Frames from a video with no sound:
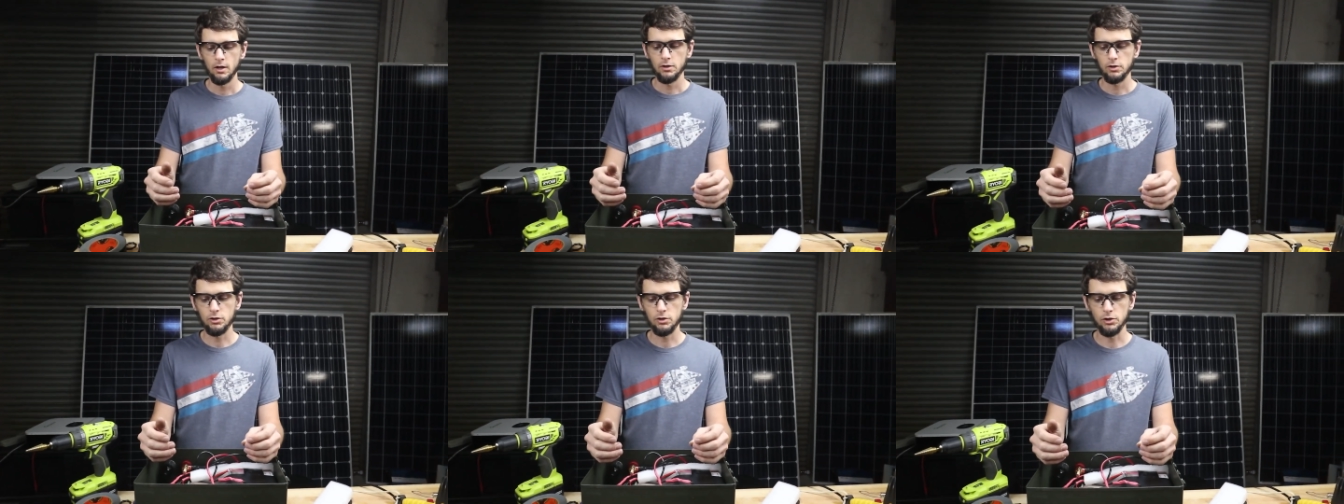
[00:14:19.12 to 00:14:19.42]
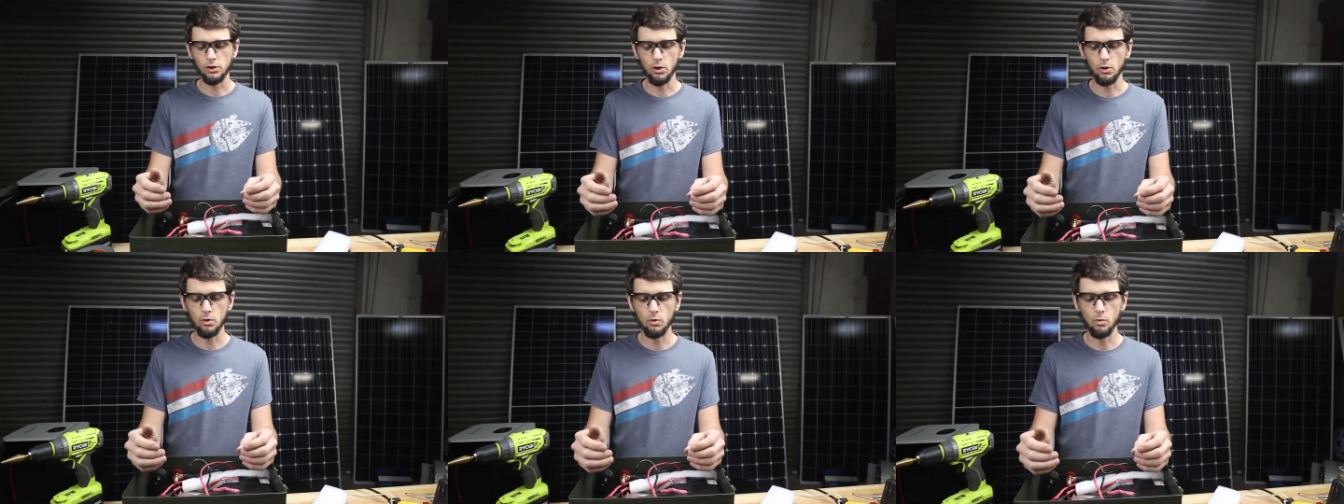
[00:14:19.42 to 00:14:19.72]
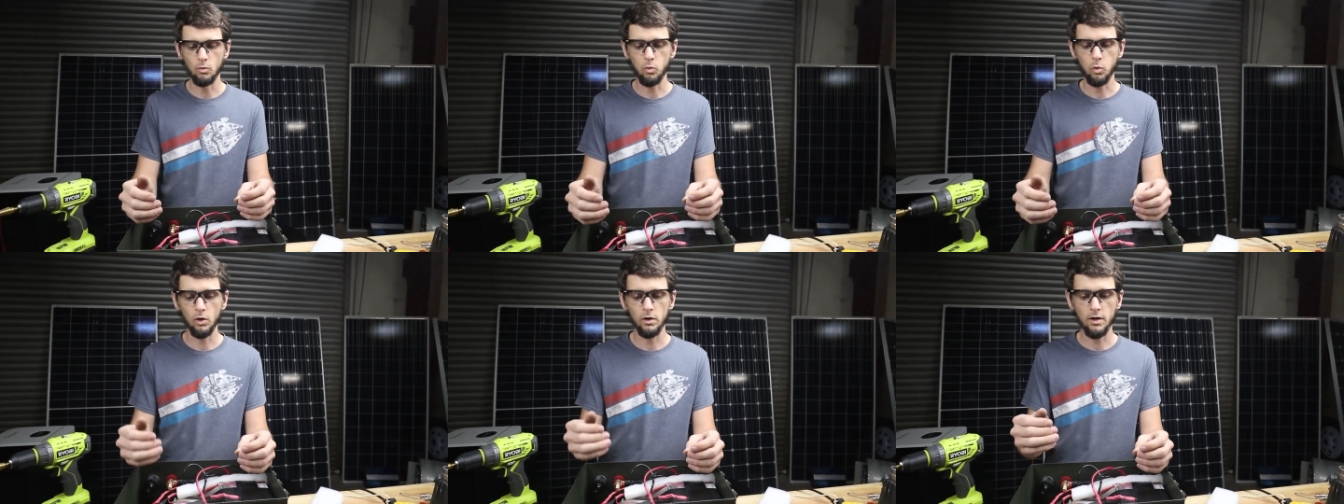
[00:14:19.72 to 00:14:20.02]
So
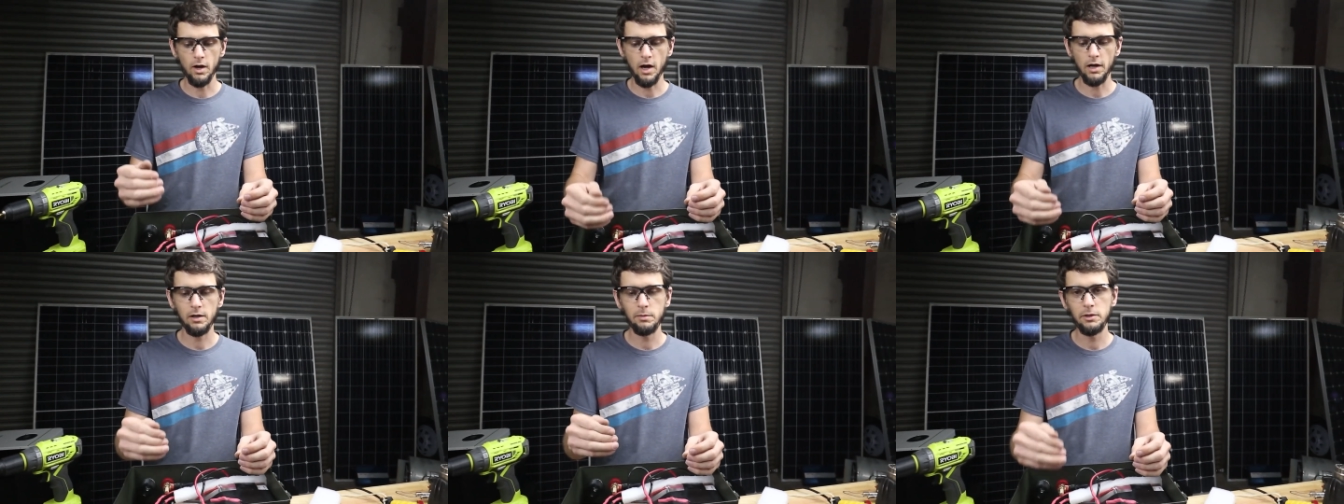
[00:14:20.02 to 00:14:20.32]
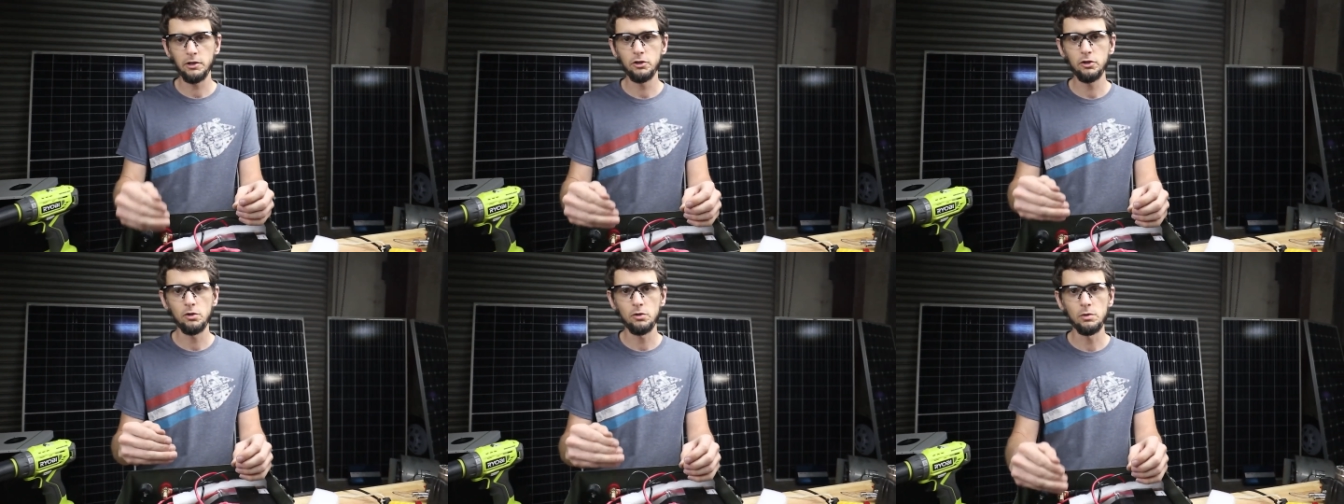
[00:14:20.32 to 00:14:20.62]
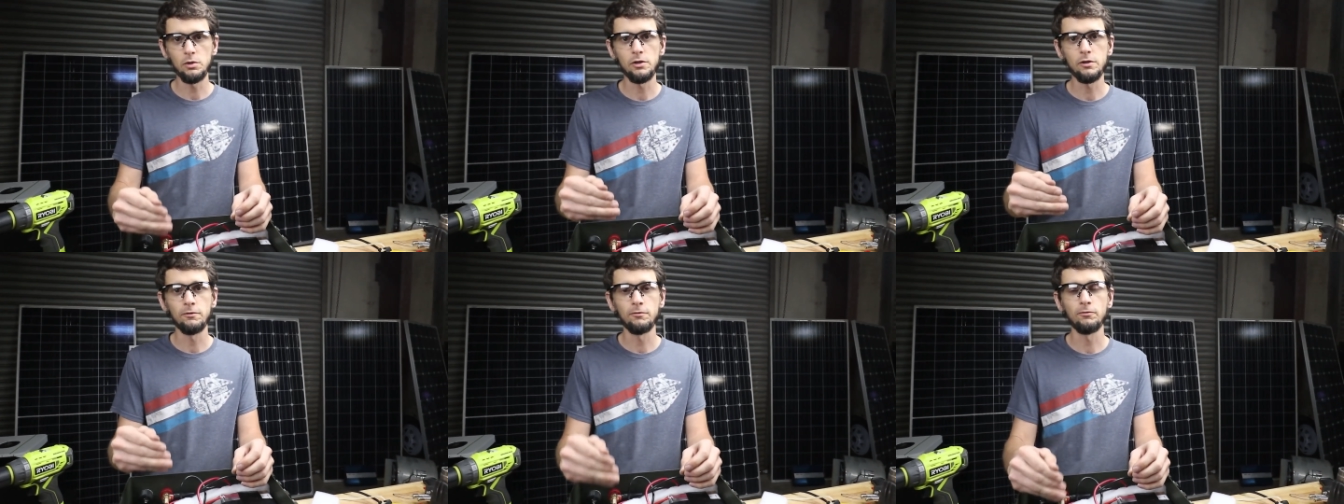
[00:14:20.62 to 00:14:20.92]
we're not gonna be able to
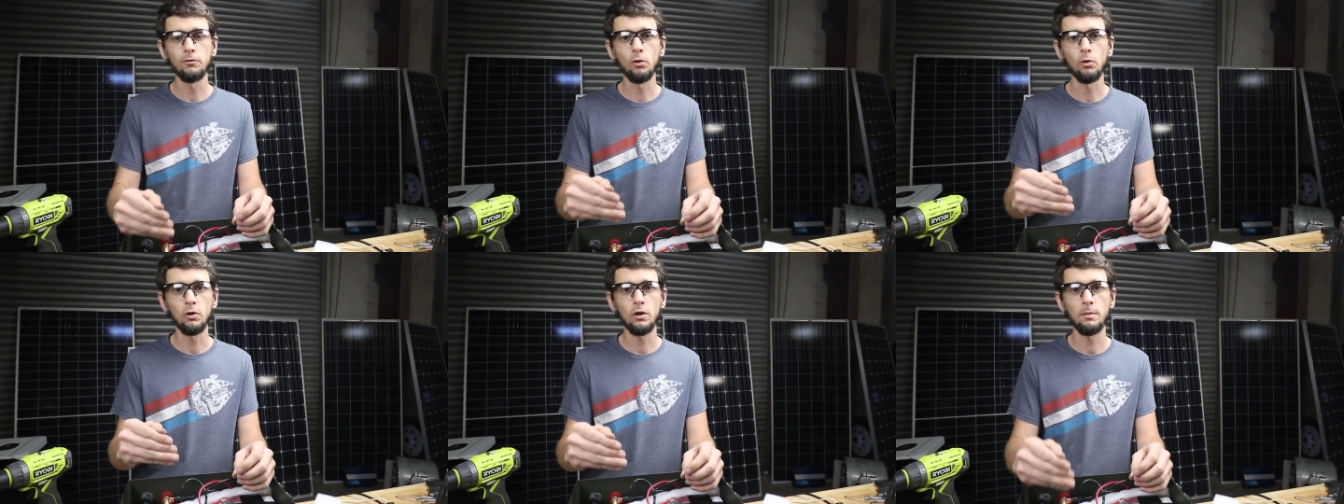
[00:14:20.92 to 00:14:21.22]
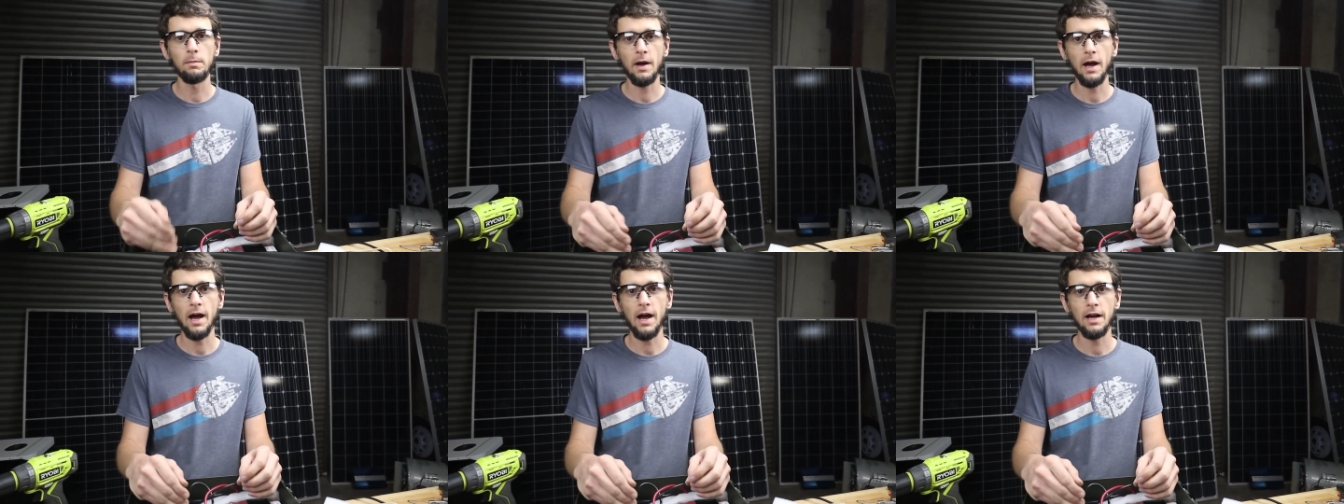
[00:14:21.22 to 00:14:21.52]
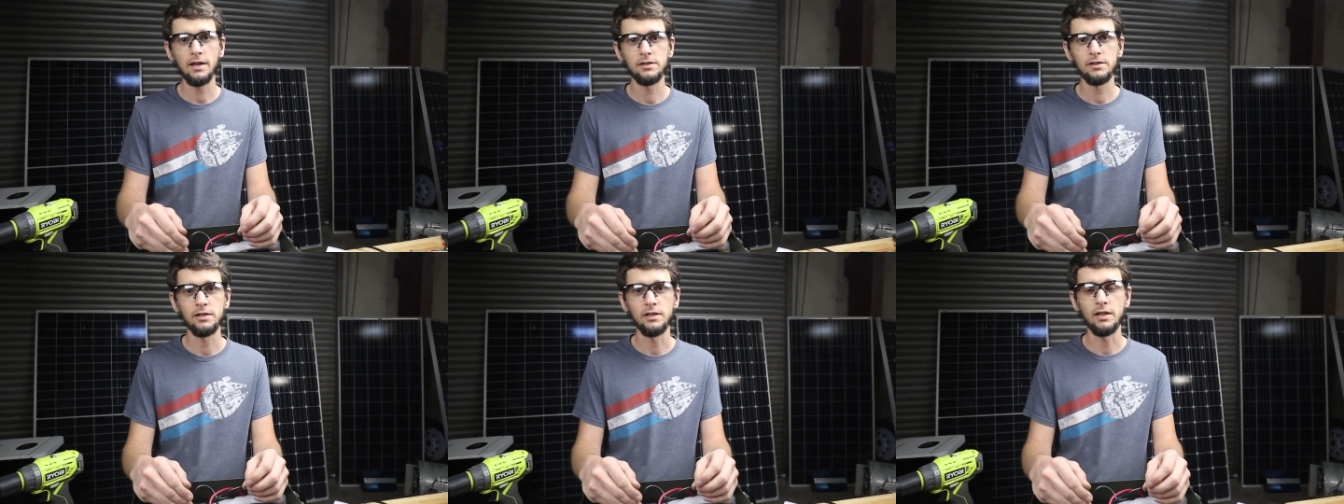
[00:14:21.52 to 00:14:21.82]
use the full
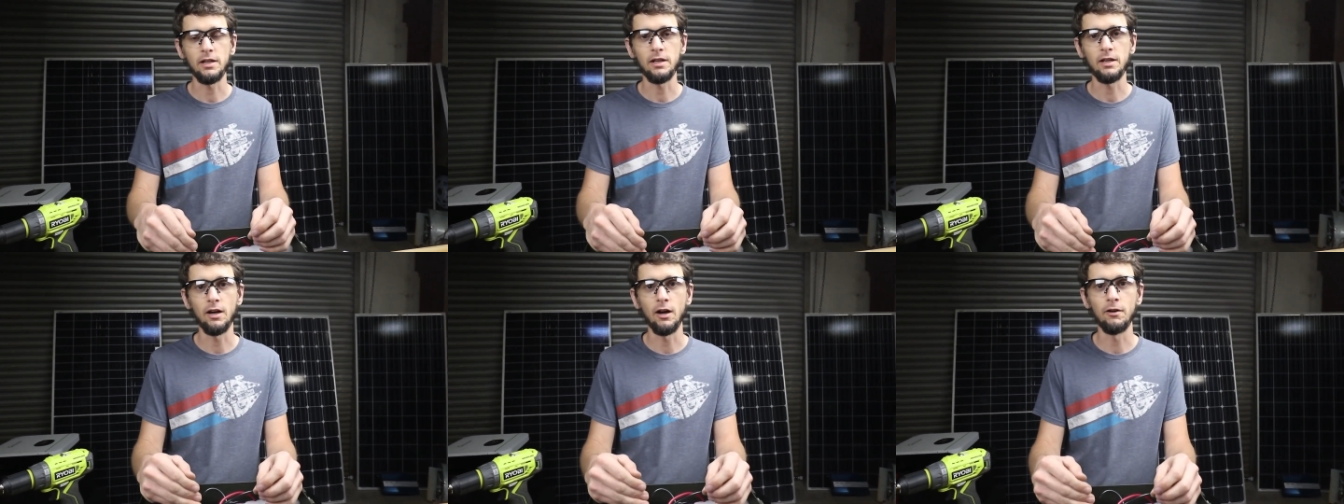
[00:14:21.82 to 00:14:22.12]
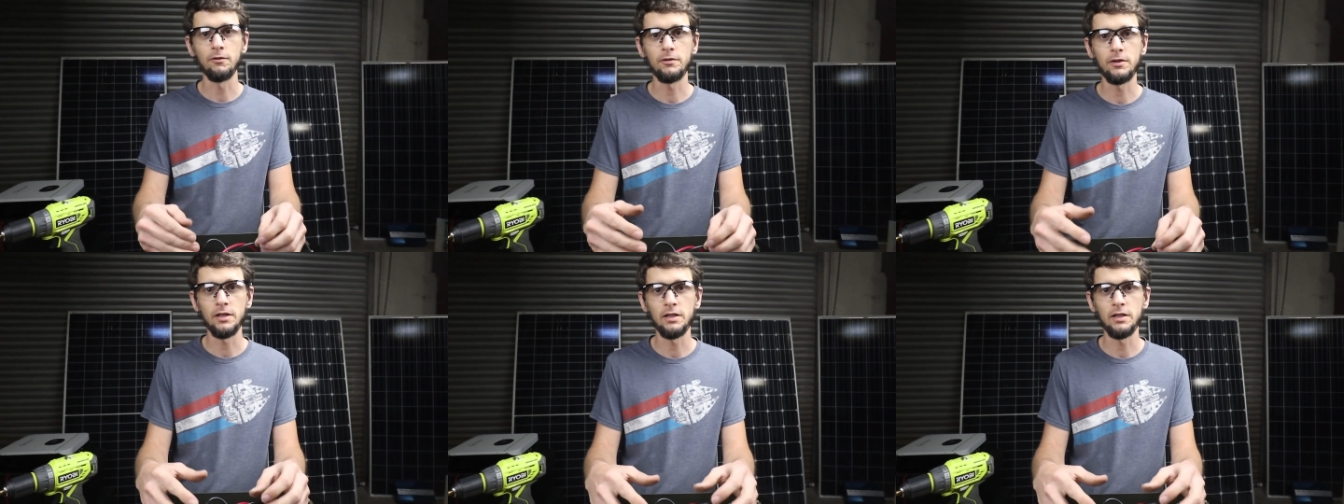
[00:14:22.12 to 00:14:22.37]
capacity of